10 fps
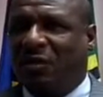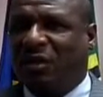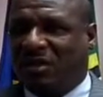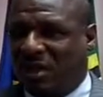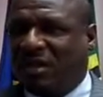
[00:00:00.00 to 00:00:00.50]

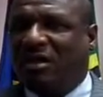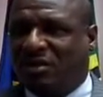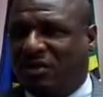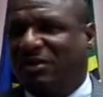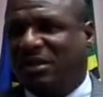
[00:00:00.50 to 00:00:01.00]
within the
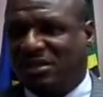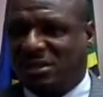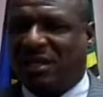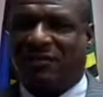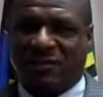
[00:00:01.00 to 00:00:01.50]
agreement
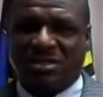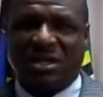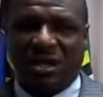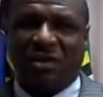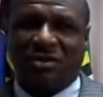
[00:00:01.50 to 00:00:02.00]
itself, which
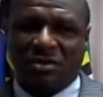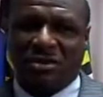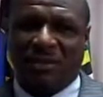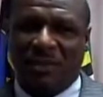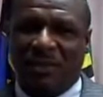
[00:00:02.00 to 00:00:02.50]
allows